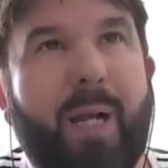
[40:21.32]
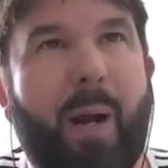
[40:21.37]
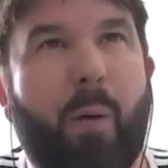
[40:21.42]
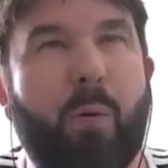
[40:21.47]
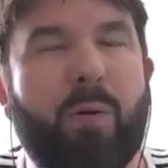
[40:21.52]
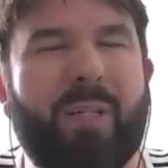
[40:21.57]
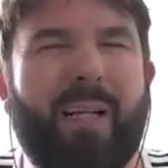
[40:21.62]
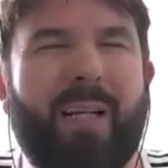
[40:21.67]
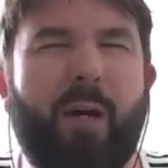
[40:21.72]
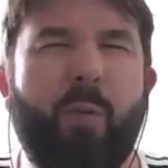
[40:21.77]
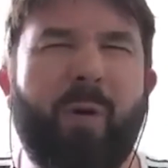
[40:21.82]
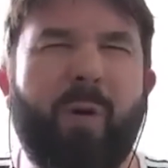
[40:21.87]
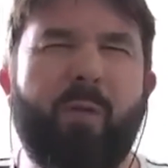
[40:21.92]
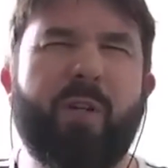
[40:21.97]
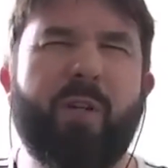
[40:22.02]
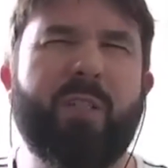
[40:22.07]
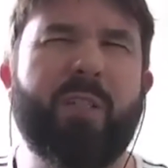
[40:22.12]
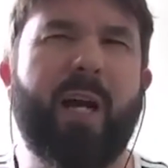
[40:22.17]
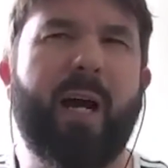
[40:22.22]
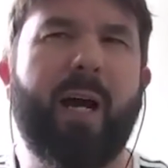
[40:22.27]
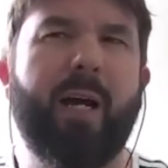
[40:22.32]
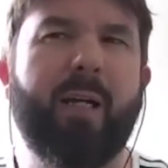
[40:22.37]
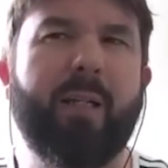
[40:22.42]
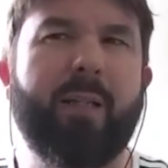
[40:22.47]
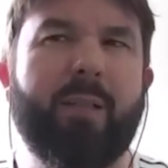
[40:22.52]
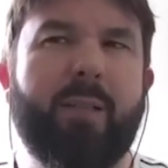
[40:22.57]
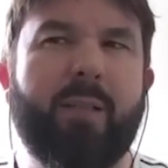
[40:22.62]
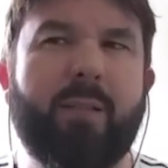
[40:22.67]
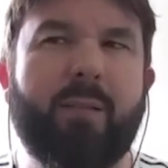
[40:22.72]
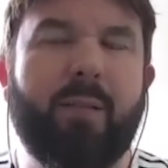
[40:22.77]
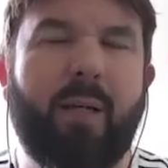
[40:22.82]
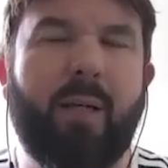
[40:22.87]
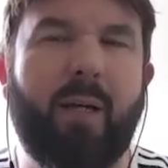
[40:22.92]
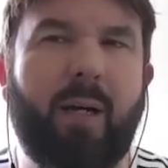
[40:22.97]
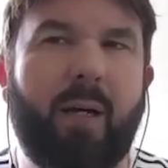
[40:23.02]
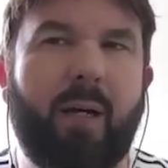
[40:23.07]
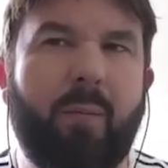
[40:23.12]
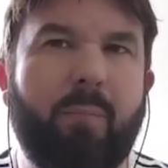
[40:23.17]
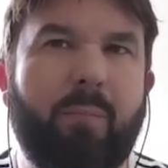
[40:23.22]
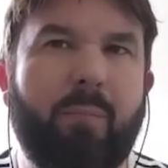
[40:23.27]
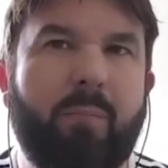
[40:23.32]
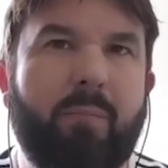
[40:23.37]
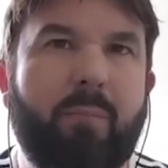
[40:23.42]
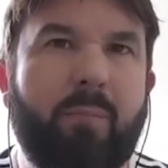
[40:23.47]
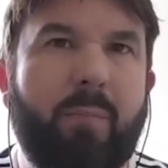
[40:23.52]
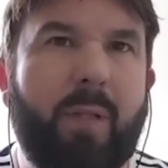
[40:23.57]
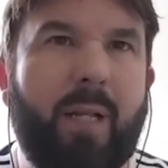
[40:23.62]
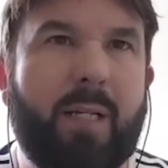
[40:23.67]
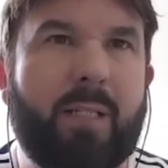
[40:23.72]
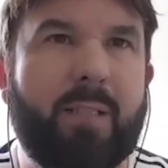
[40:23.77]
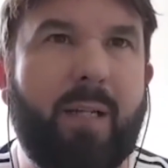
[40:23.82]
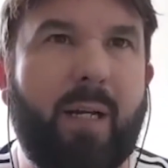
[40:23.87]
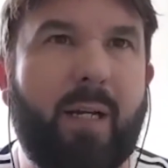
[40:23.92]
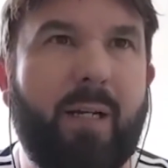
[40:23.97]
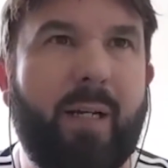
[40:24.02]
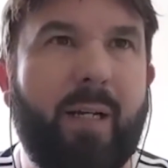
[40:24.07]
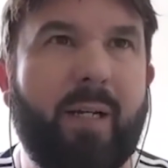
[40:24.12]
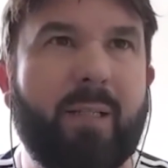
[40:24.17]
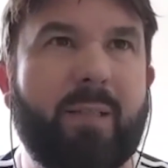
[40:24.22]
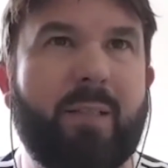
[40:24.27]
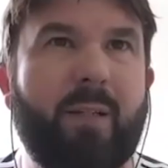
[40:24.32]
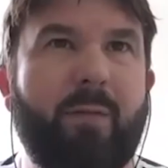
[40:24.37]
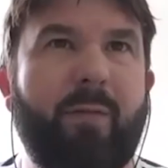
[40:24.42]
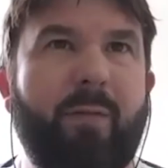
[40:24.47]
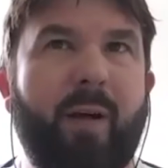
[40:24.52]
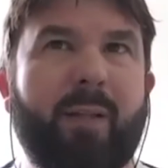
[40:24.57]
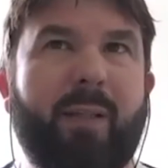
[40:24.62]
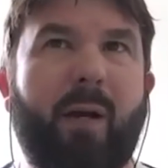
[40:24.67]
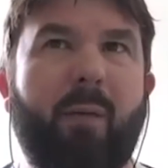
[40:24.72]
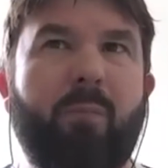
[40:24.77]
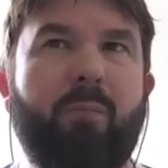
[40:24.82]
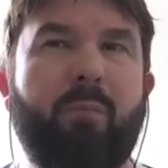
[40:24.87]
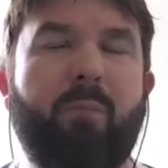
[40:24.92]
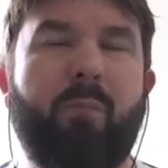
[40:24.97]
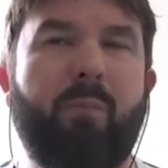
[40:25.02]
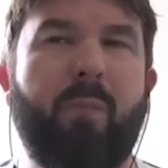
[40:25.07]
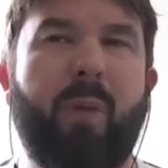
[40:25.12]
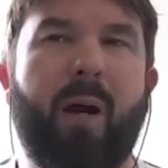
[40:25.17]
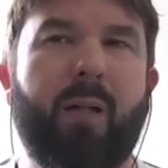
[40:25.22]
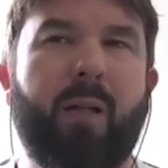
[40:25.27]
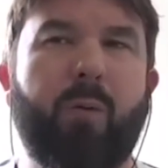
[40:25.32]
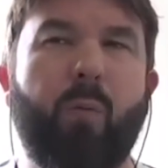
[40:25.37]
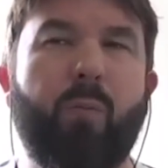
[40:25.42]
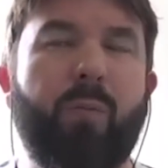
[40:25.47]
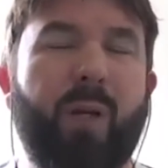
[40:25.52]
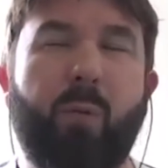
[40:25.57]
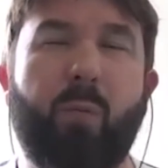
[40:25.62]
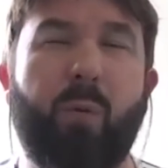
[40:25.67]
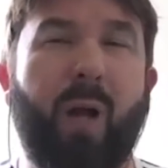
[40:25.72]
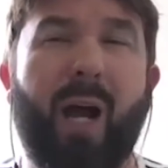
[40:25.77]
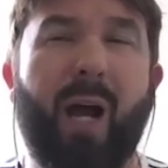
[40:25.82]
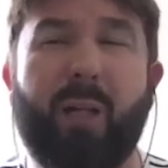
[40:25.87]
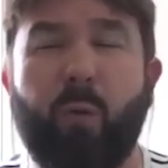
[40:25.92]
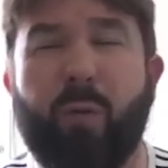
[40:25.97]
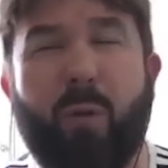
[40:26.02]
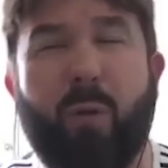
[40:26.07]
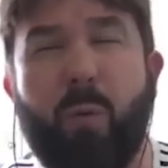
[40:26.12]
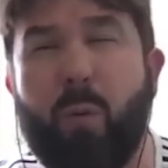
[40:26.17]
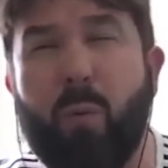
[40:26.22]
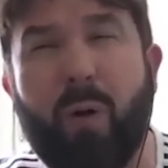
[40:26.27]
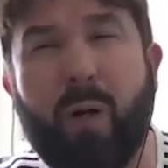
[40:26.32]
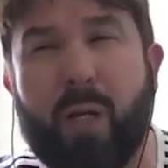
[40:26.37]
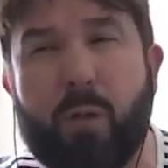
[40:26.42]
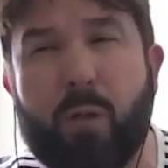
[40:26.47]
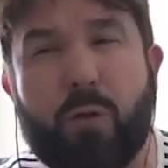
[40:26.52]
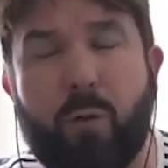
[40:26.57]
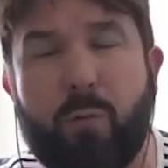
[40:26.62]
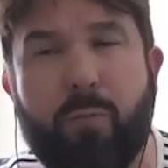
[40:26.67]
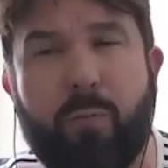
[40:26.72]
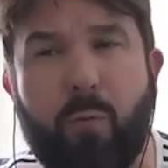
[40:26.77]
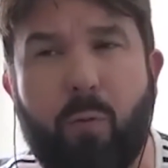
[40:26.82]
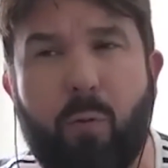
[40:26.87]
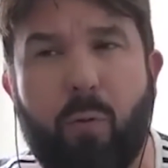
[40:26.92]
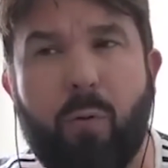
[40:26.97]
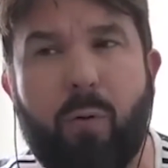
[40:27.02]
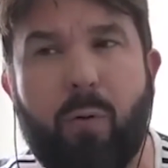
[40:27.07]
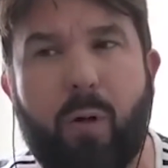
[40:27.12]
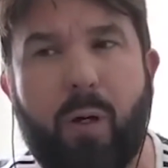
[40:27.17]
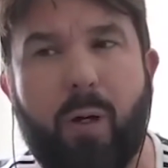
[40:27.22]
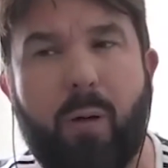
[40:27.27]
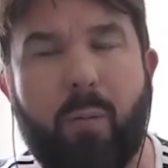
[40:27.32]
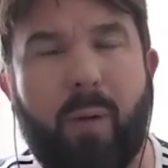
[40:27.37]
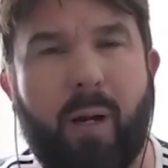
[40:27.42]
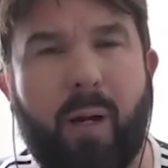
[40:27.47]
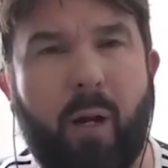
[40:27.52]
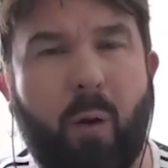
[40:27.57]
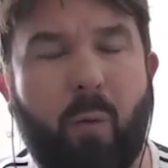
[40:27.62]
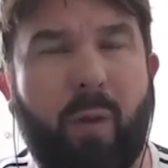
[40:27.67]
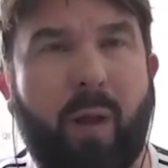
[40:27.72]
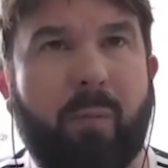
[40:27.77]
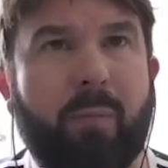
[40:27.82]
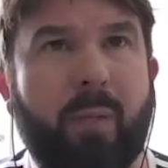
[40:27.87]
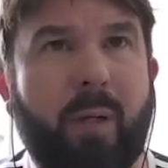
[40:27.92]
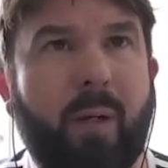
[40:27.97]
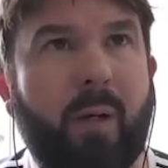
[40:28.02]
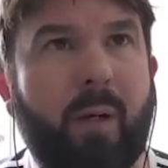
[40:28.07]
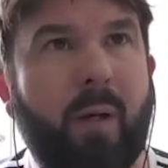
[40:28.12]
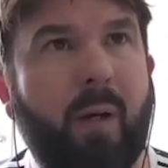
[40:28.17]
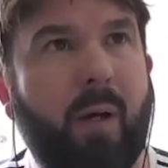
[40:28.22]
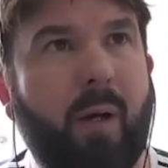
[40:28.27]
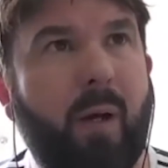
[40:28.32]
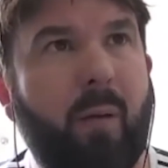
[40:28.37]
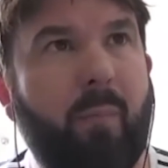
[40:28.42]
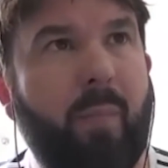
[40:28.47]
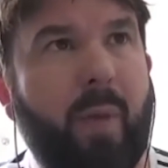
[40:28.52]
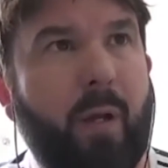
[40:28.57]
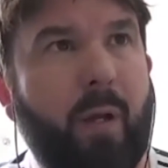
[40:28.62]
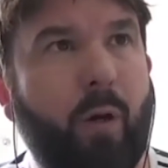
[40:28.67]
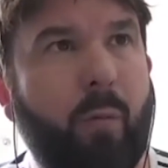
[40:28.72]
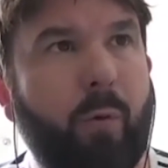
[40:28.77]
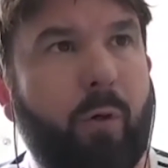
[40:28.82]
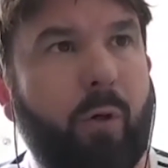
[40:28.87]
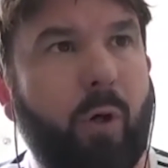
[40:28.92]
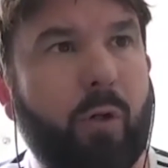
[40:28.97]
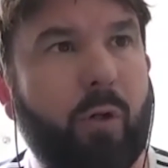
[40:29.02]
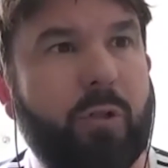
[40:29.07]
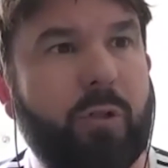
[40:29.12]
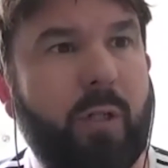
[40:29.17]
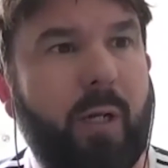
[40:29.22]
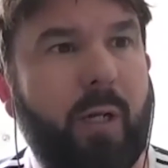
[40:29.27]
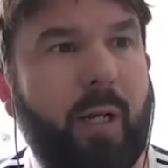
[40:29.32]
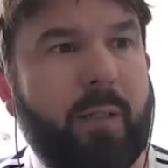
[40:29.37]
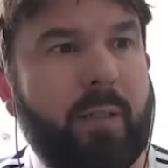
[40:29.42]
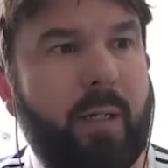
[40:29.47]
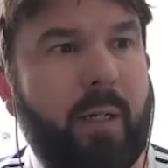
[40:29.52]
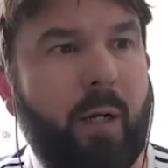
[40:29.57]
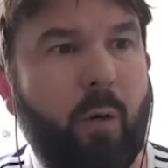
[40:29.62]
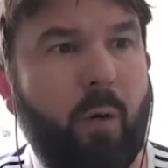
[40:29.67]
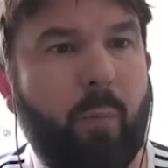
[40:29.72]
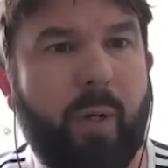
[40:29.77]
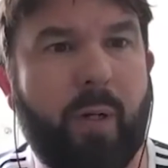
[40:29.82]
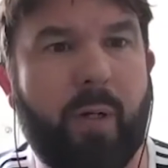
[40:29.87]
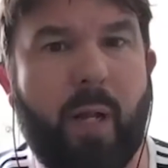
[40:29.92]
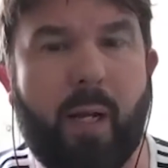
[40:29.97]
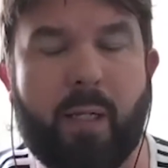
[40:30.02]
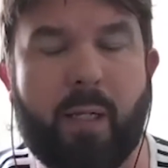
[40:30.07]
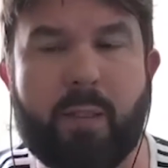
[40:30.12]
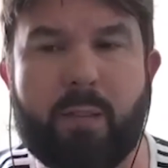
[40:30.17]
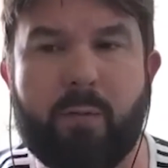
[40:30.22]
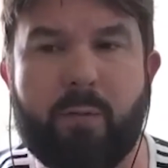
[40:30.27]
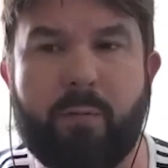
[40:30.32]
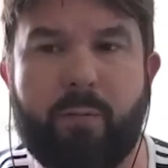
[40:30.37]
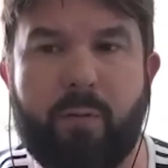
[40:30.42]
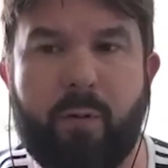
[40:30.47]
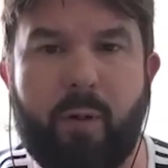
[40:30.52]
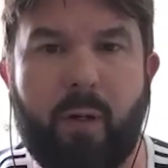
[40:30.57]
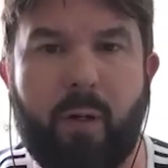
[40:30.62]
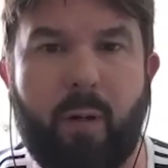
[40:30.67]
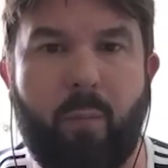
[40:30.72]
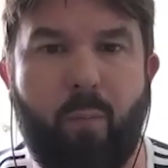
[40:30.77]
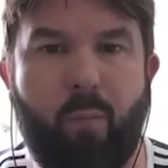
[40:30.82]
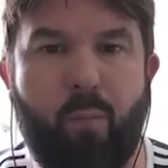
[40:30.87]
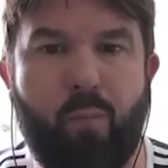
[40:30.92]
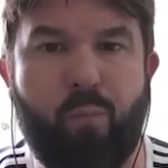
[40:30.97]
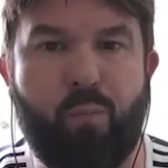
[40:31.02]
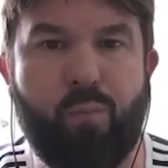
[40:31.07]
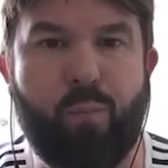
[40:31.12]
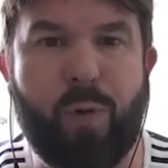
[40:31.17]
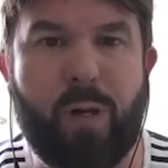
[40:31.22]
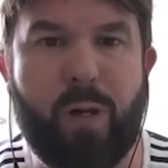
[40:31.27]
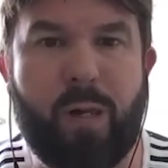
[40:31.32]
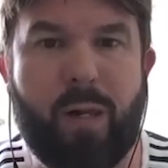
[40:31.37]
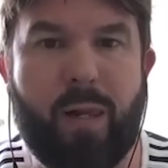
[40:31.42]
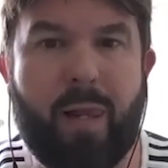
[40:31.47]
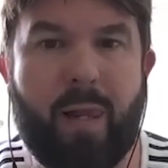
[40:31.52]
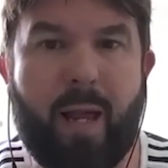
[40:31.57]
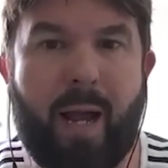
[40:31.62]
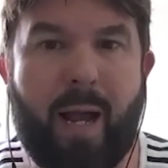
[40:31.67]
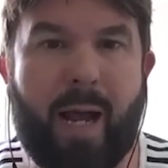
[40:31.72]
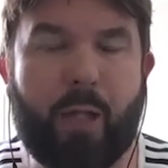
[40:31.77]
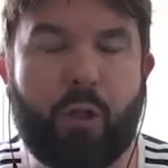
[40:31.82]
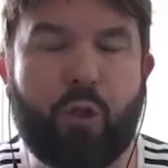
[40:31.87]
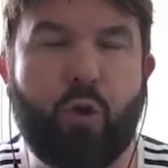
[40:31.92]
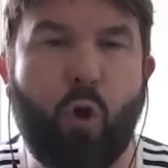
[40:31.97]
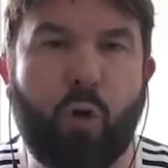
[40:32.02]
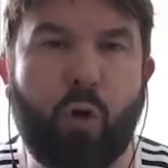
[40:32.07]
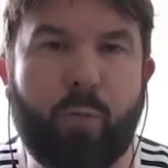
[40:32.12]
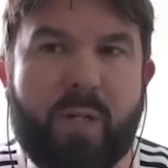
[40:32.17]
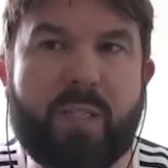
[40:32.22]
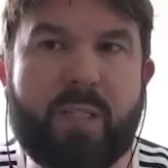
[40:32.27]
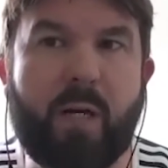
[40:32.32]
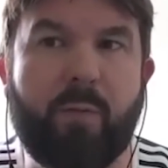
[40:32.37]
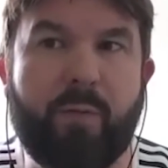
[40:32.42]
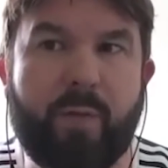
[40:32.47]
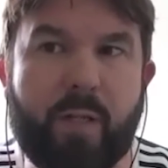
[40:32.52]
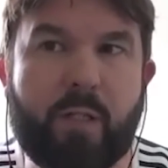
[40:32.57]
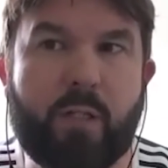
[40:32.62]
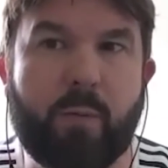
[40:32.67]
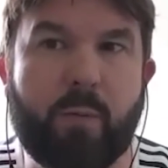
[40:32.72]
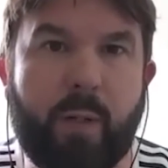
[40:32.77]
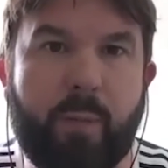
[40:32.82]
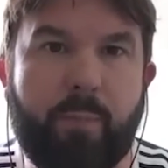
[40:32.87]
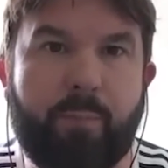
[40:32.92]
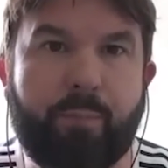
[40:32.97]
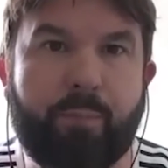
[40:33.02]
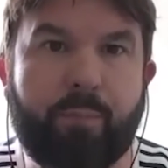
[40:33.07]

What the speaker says: was a little bit resigned last night, Liam, to the fact that I don't think we will get top 4, and I know that may come across as a little bit negative. I talked myself into it